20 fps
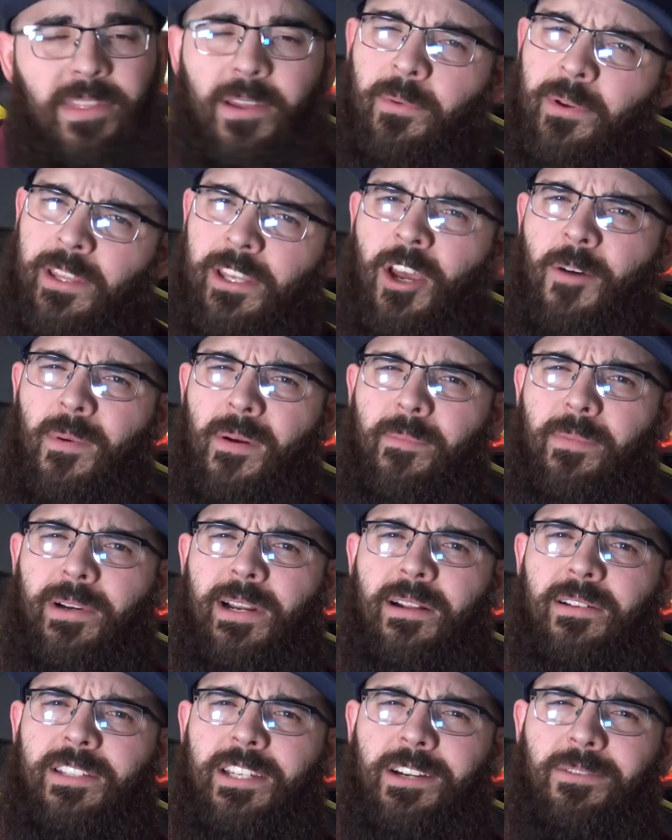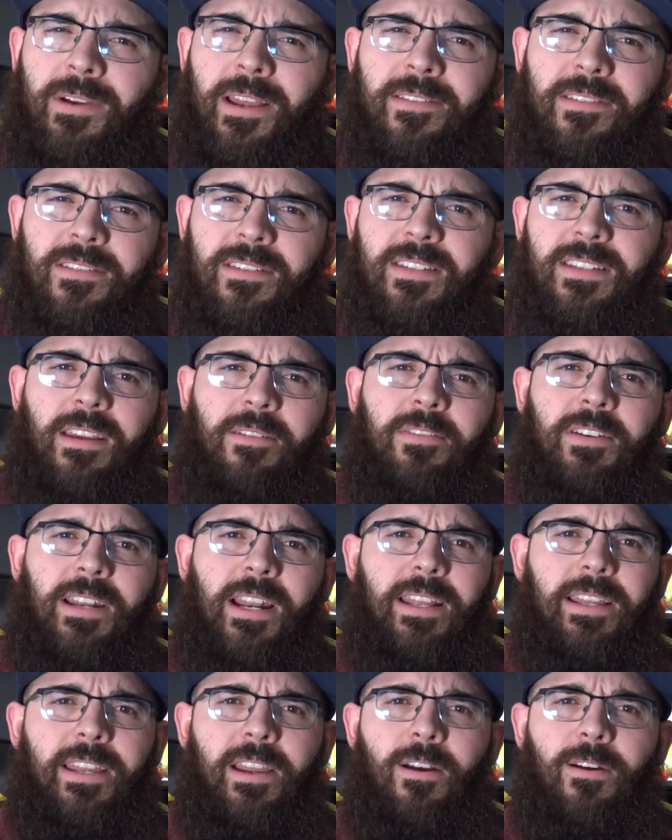I really hope I'm pronouncing it right. This is definitely
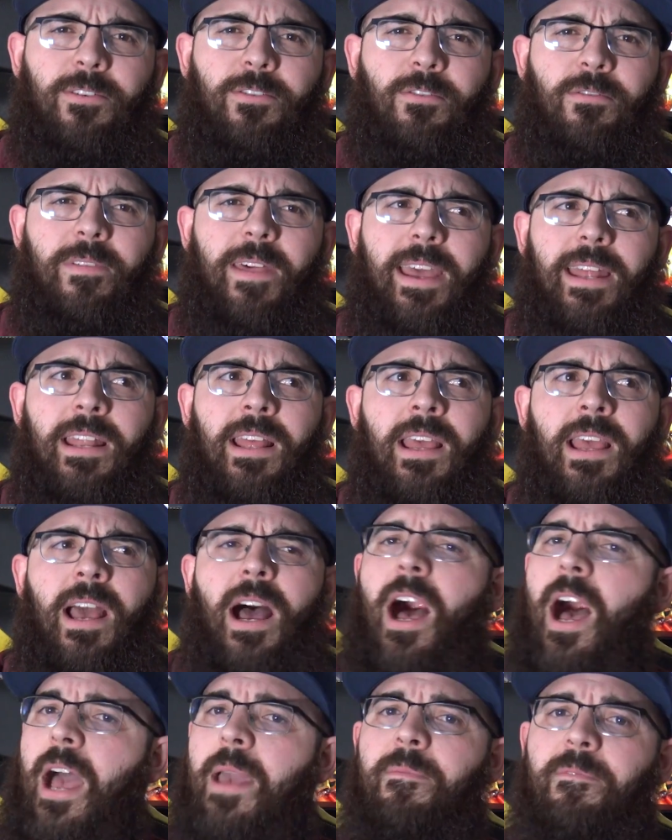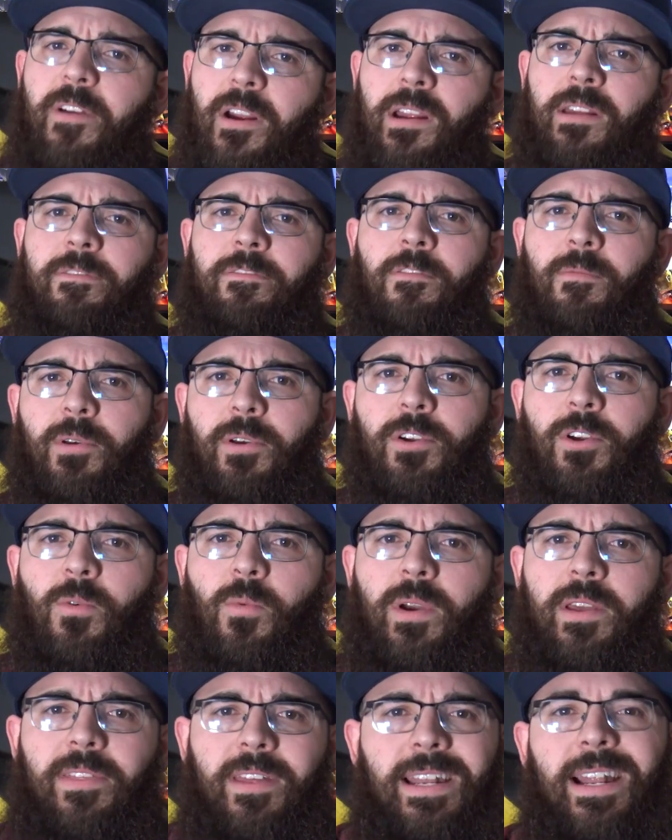not a character that I'm very familiar
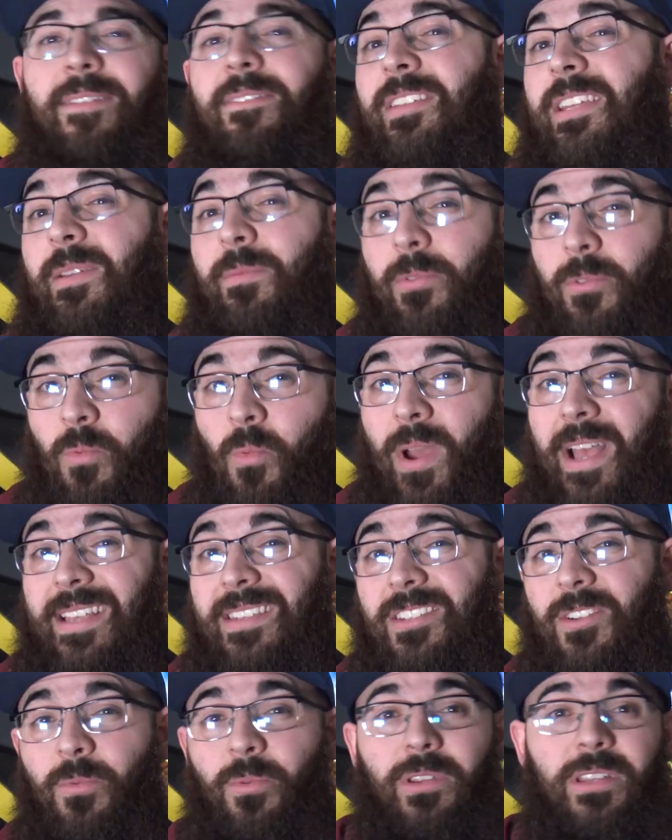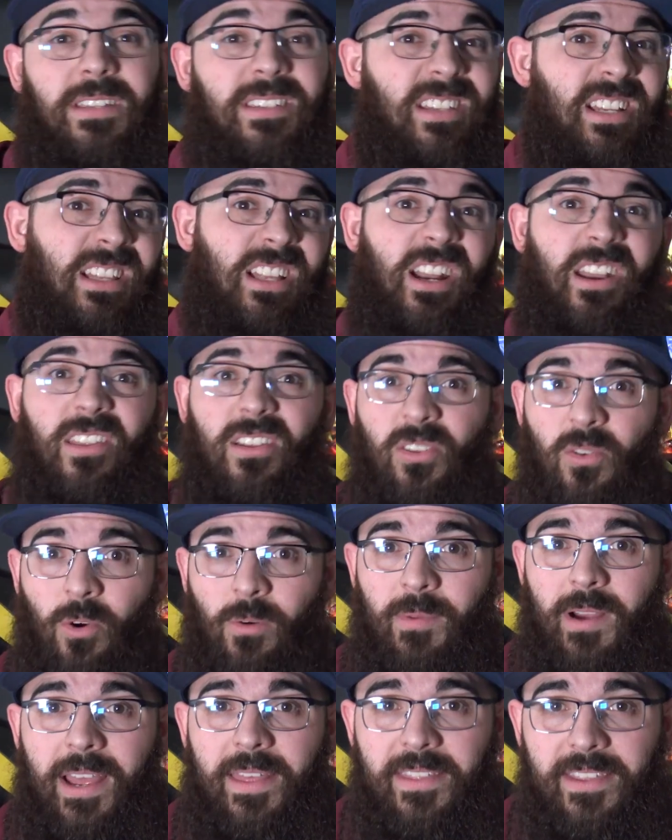with. I'd have to get with Wes to really see a lot of the lore
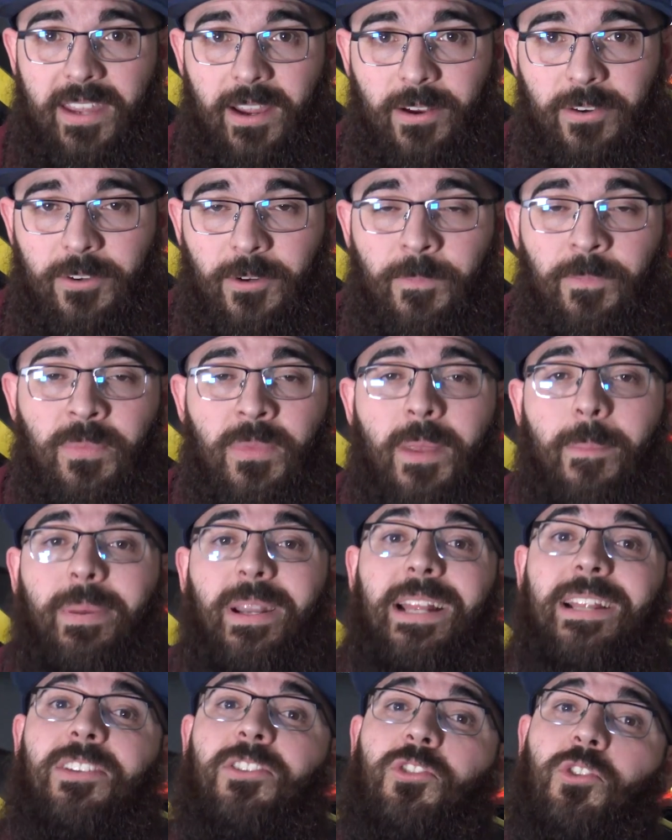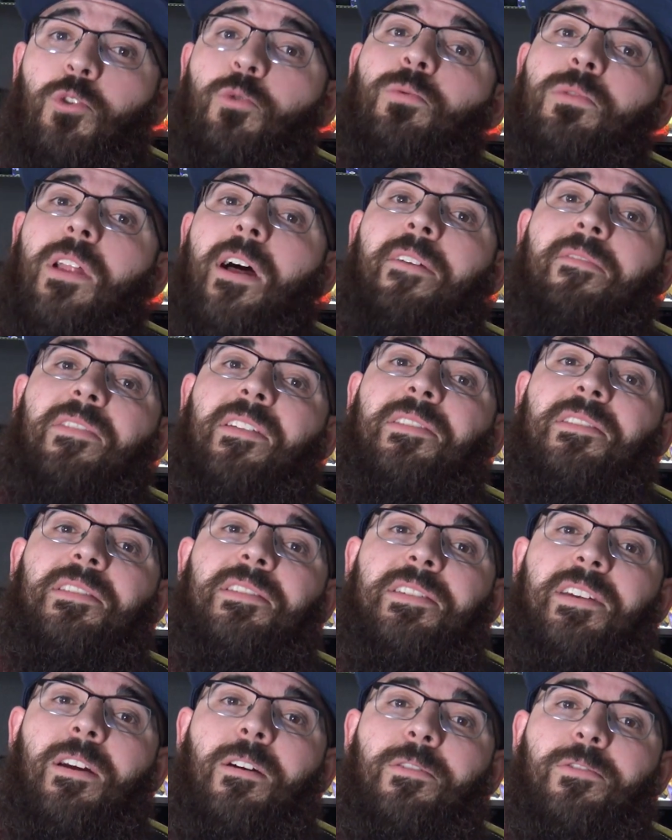behind the character, but I do love that this
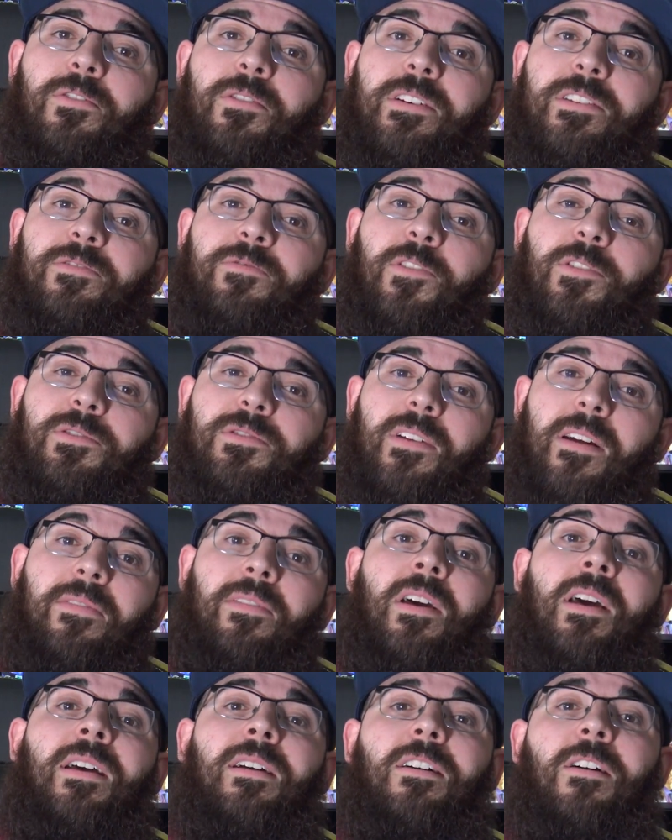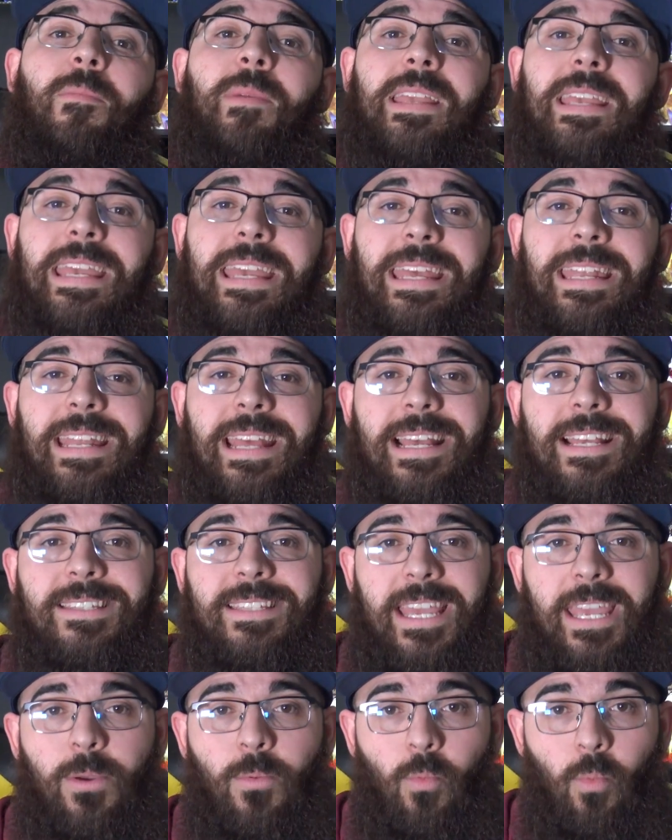character is first off coming in as
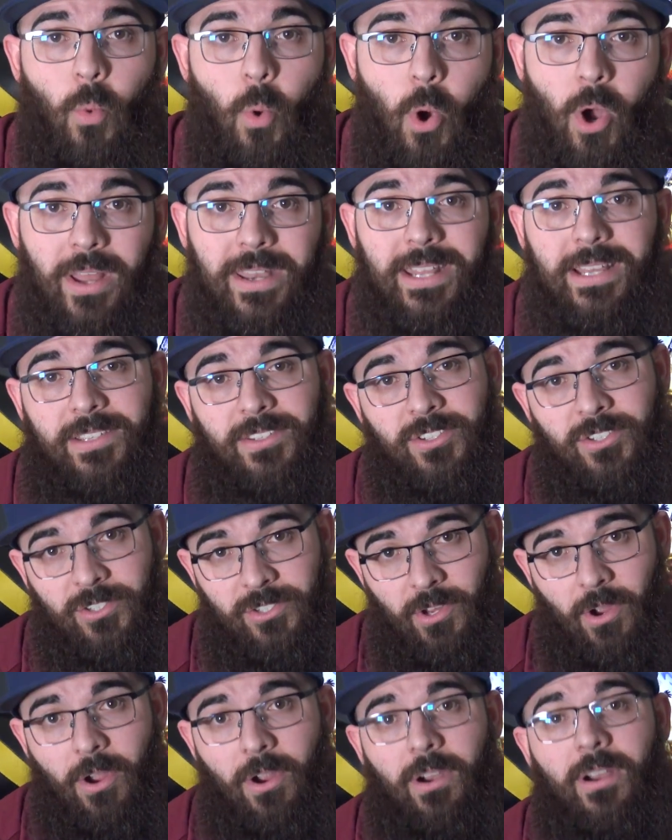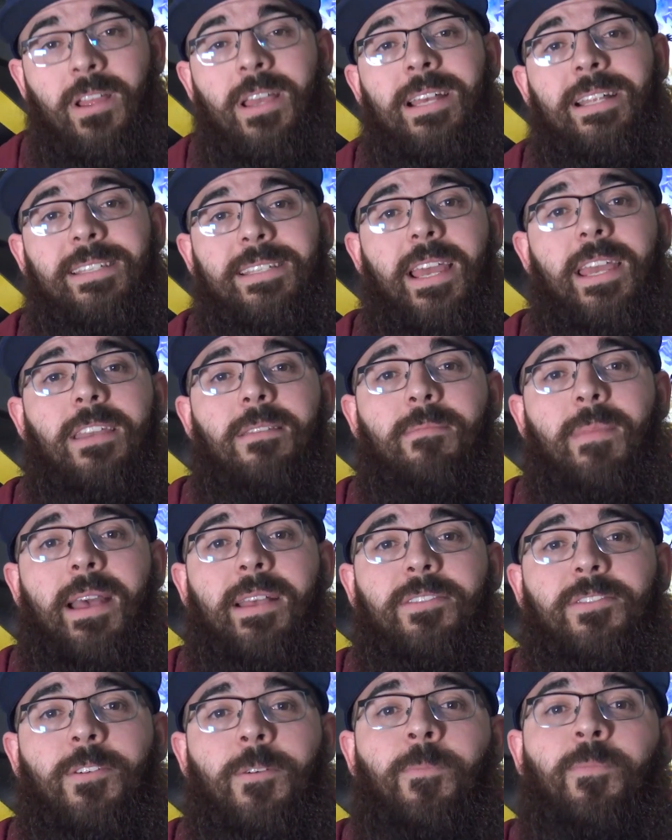a 1-star Titan
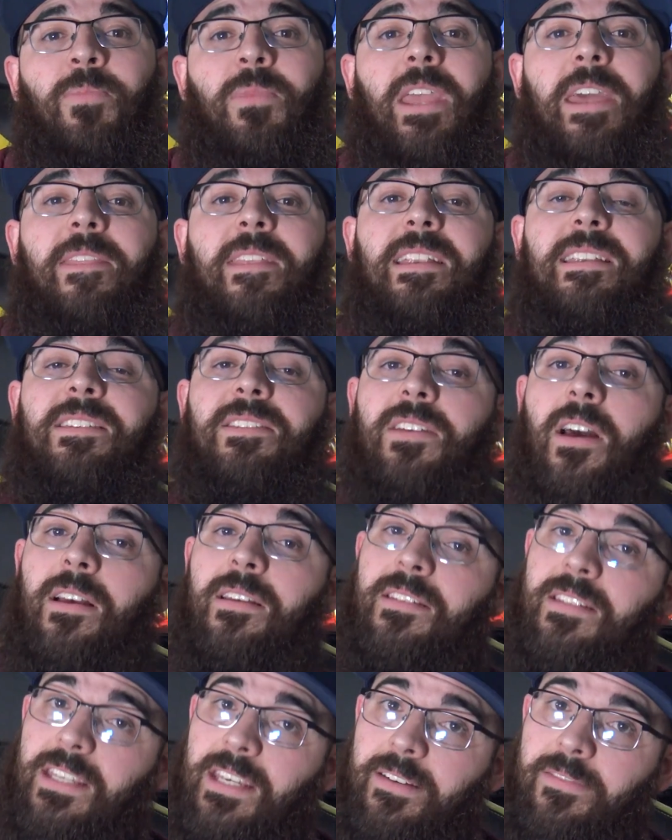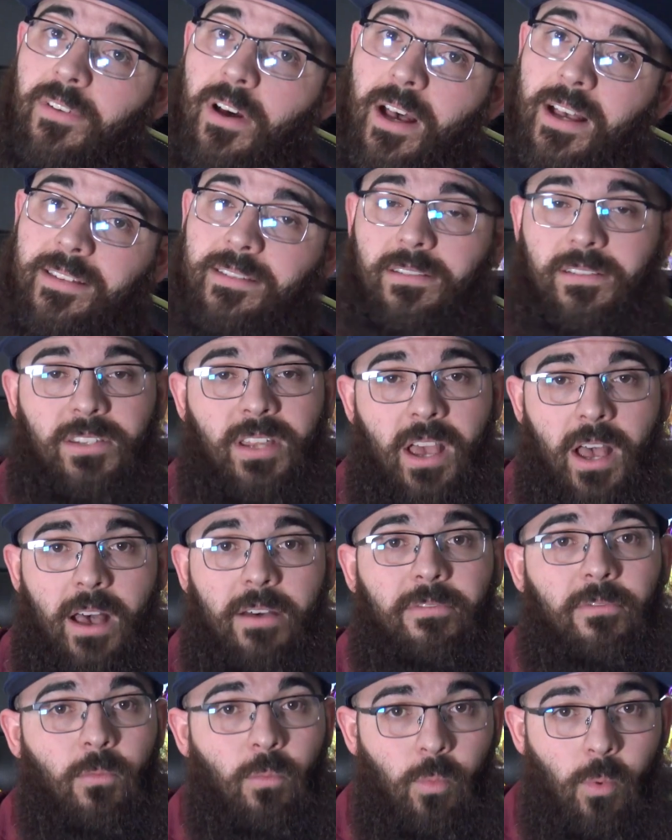Master, and then does give us
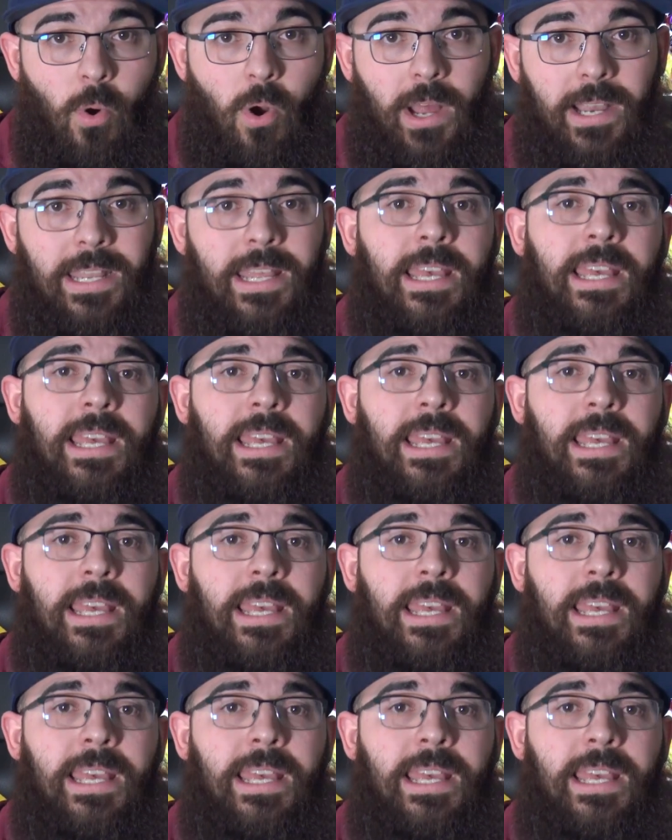Tough 1.